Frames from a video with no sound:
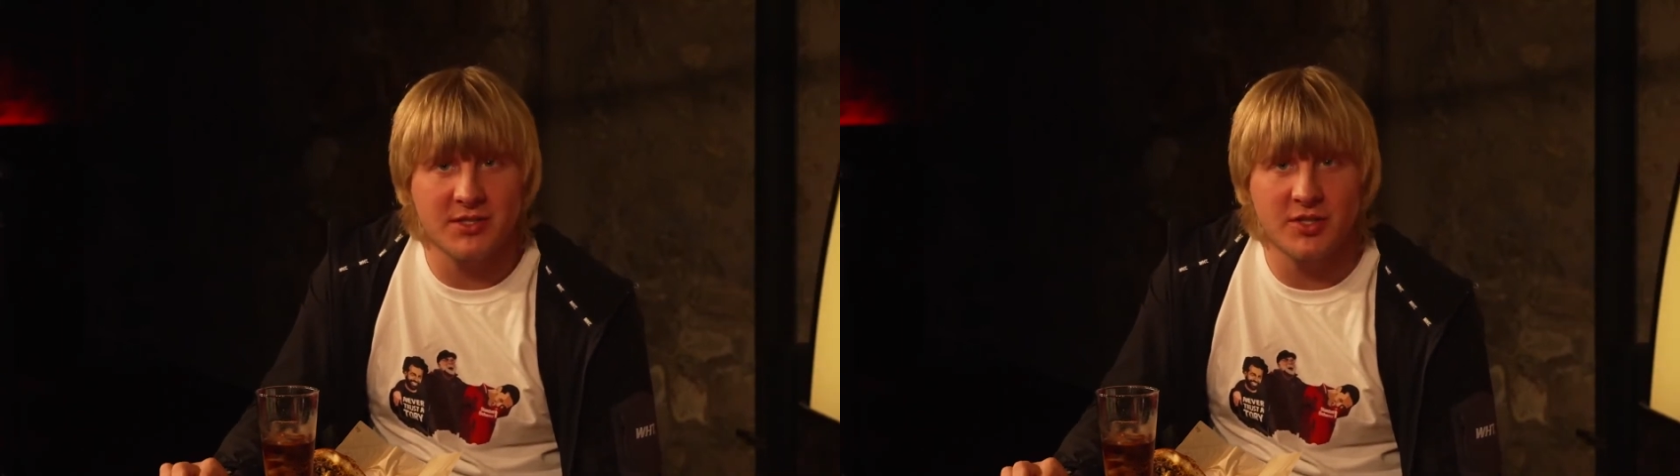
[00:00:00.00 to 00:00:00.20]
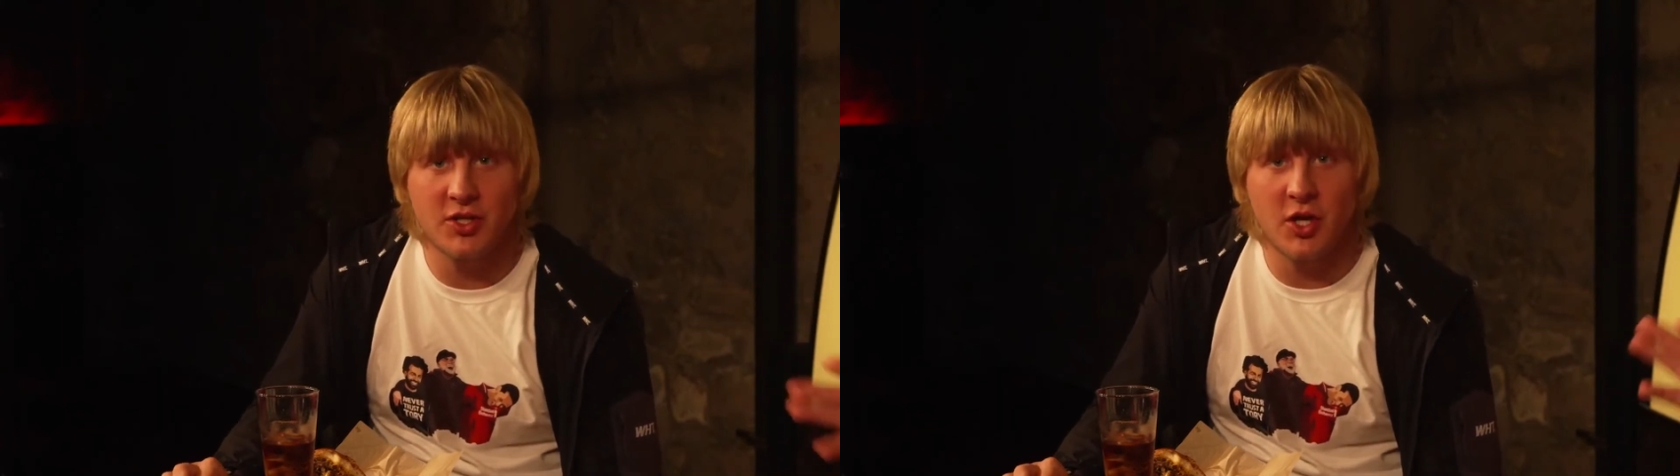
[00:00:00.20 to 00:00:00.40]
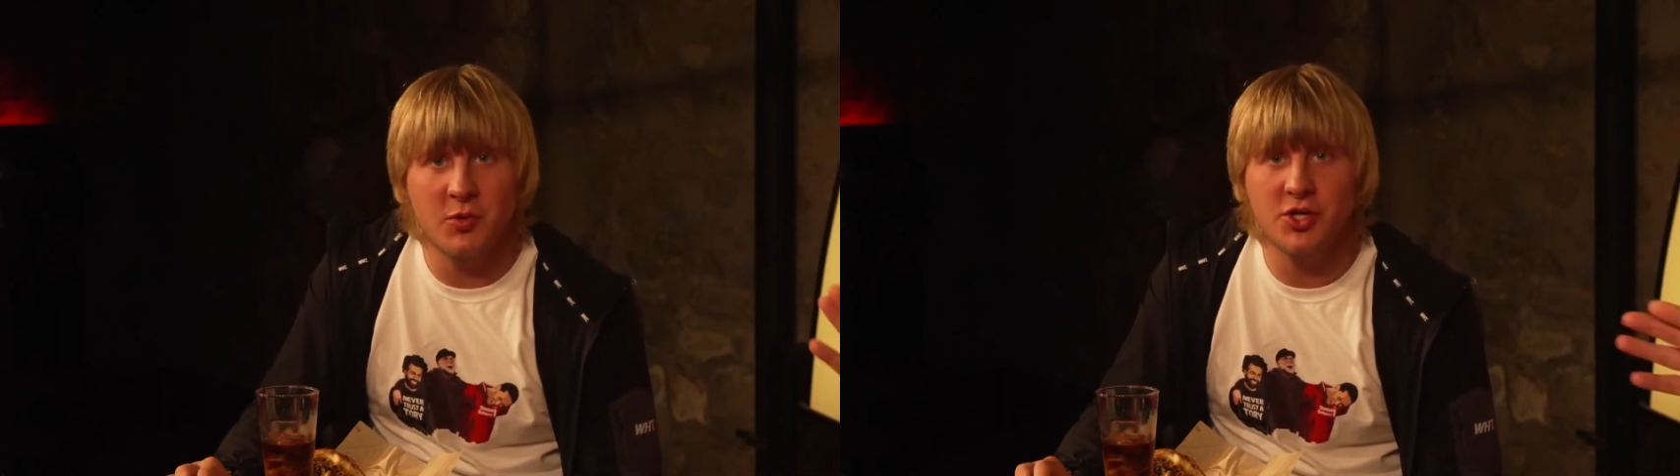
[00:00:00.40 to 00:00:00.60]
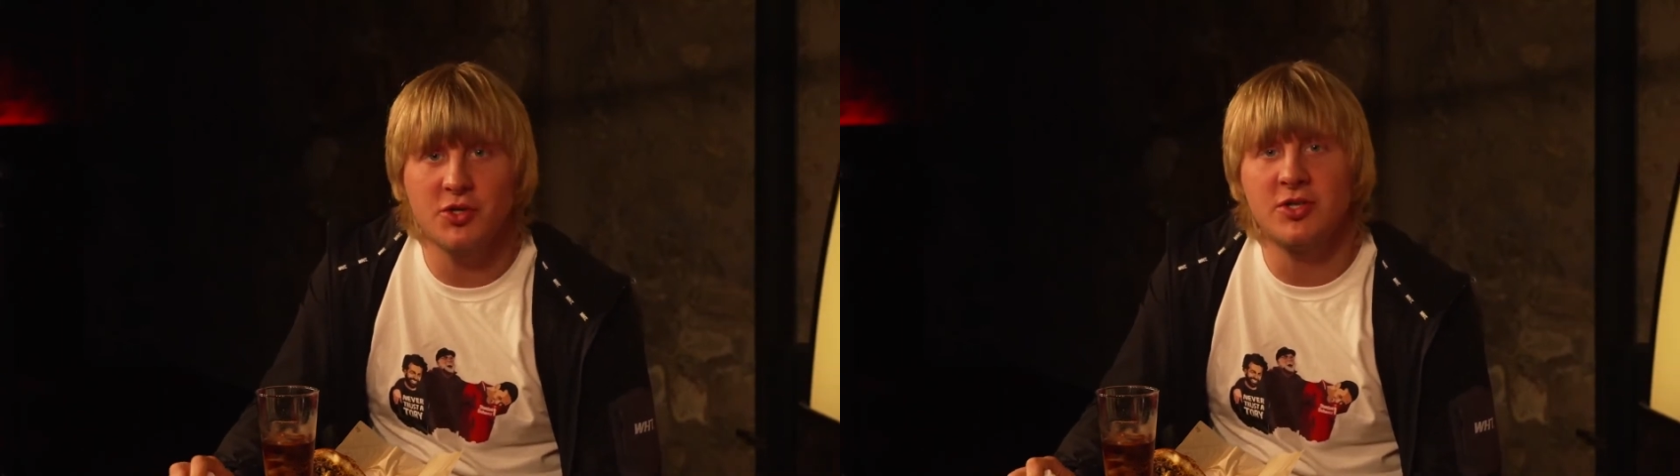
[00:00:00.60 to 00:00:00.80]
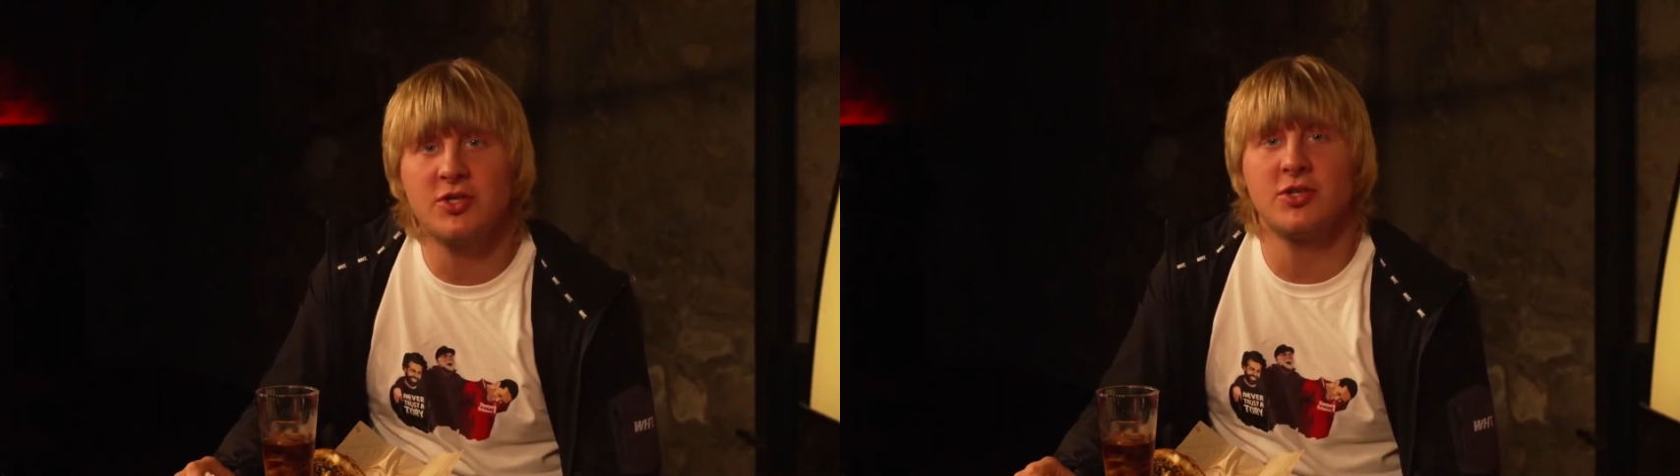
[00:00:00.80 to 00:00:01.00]
No, no, I
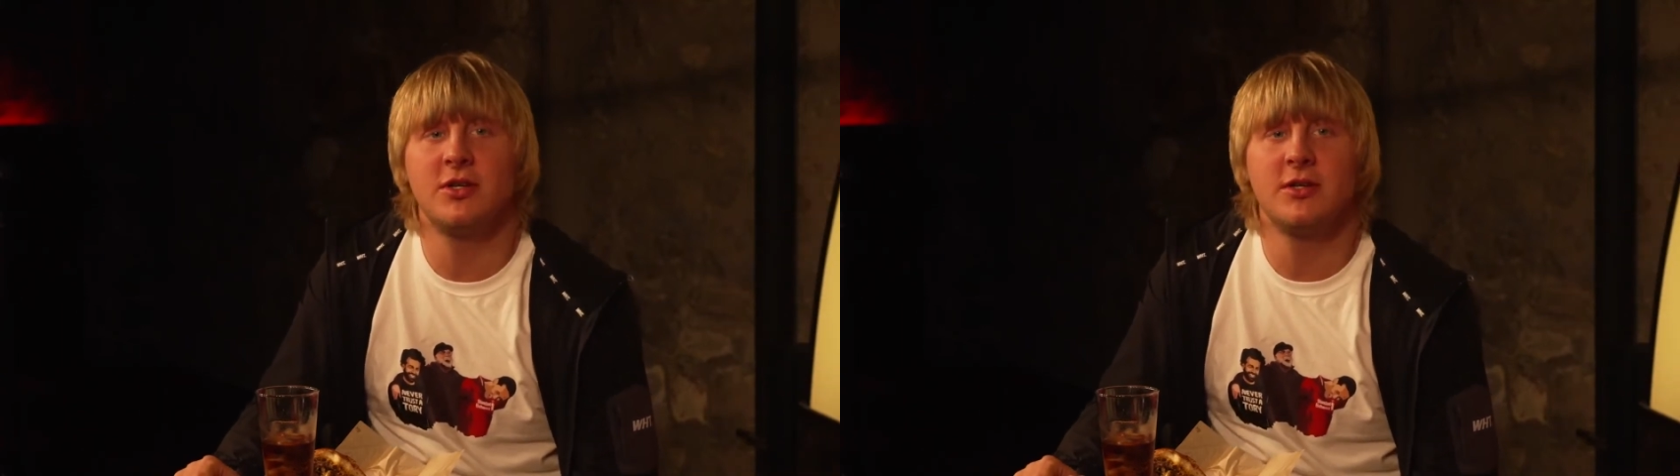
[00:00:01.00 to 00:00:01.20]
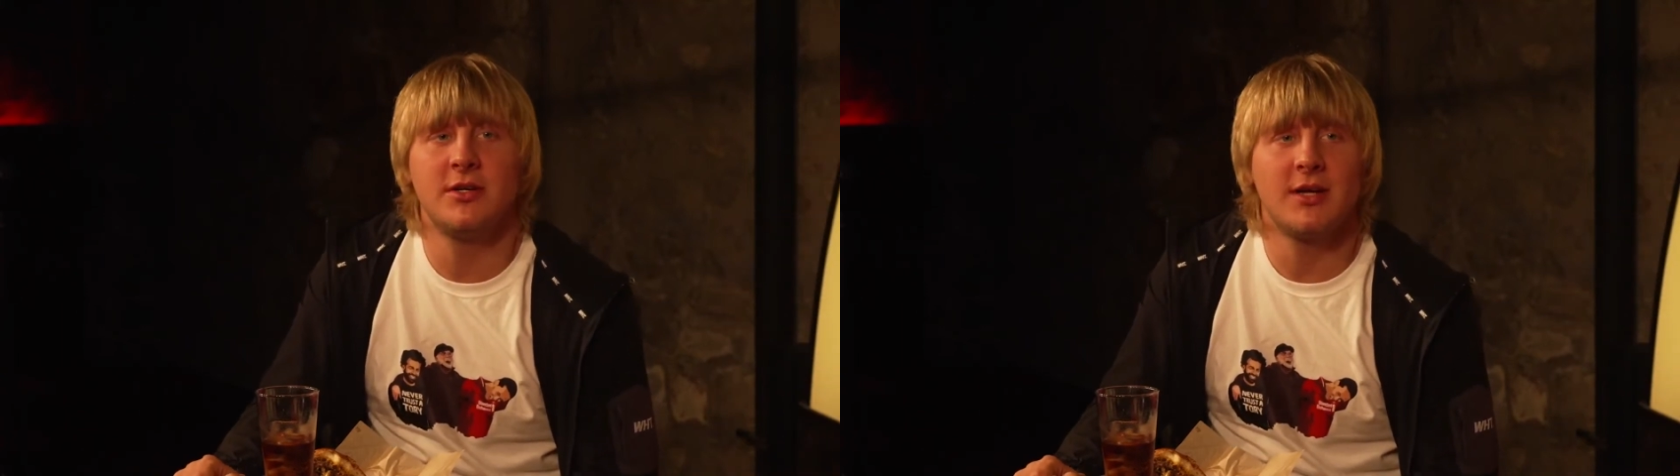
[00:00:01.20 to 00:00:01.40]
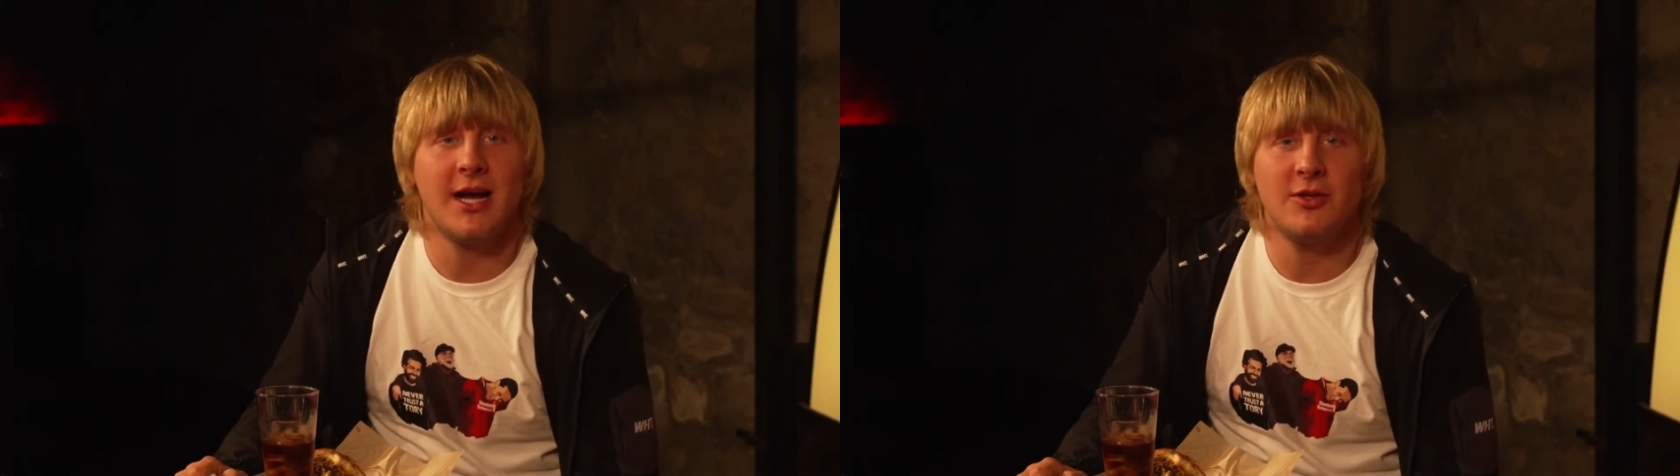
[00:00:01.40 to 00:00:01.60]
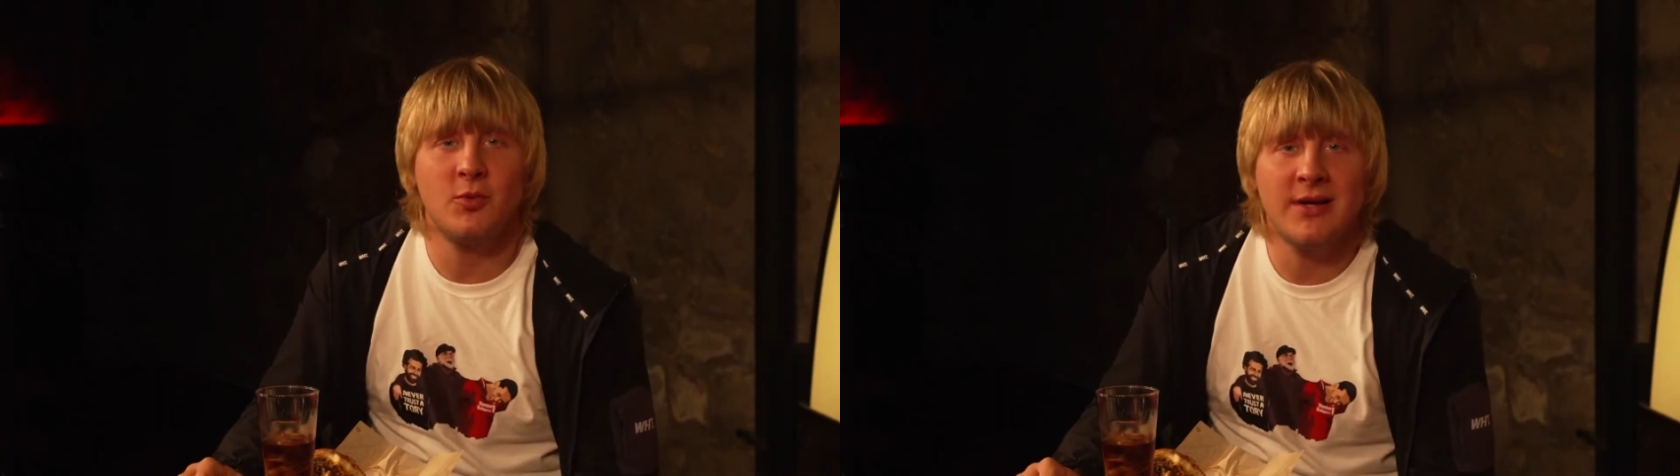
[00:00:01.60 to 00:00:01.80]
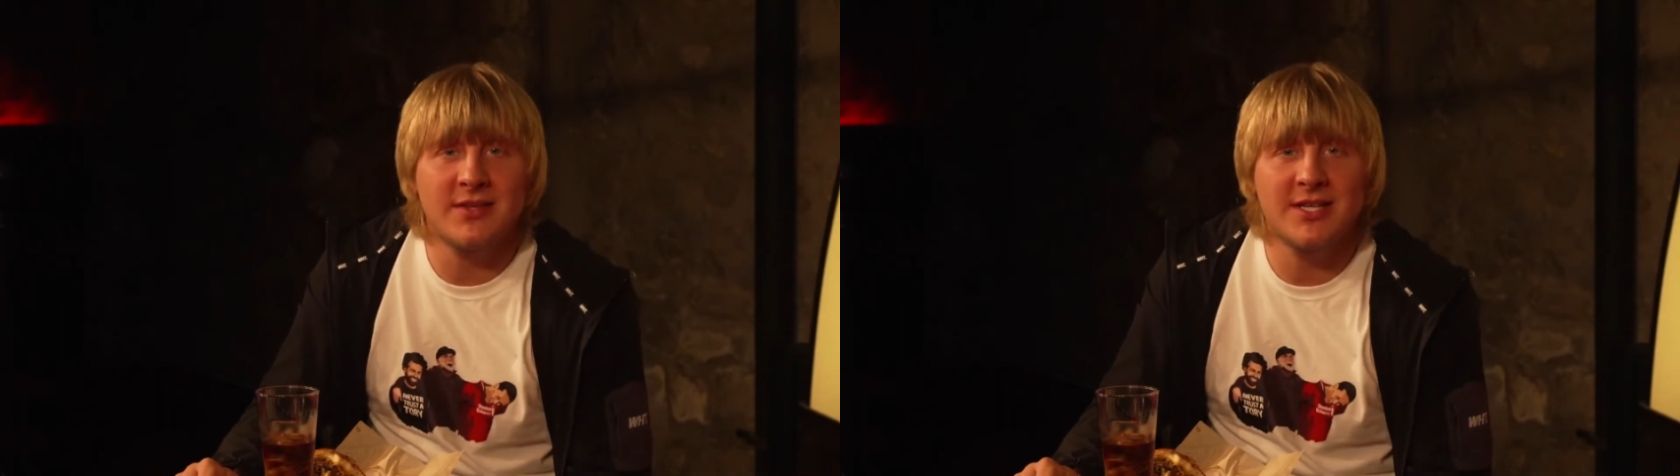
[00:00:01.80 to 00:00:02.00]
shouldn't. Uh-uh. I don't
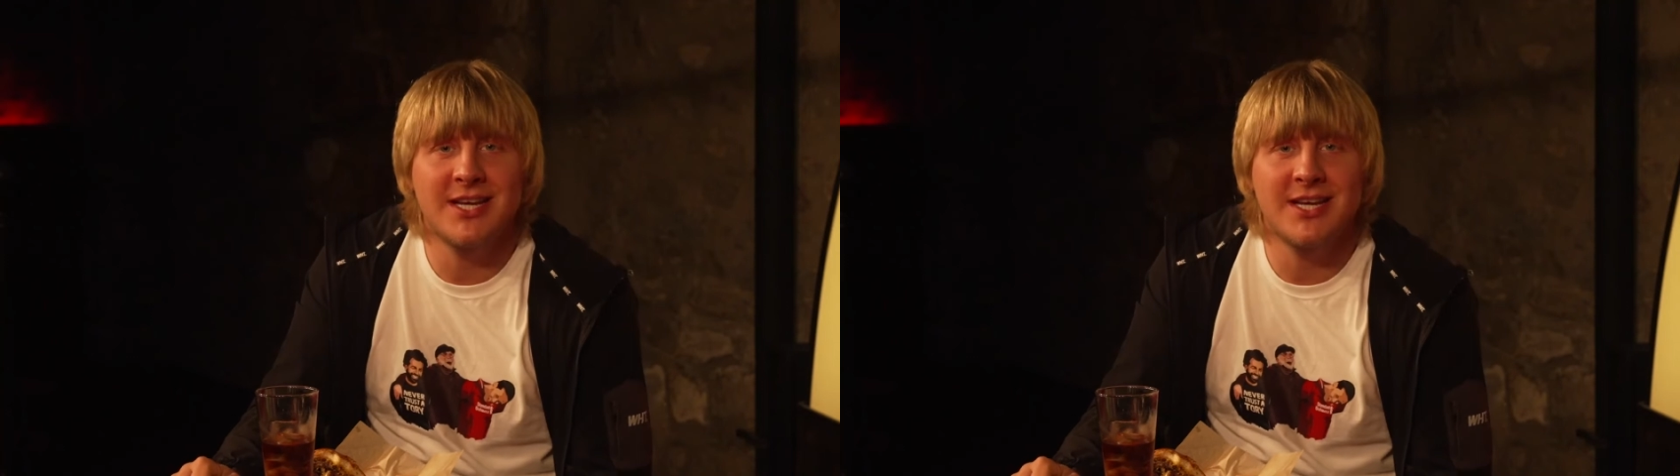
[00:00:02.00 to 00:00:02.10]
have to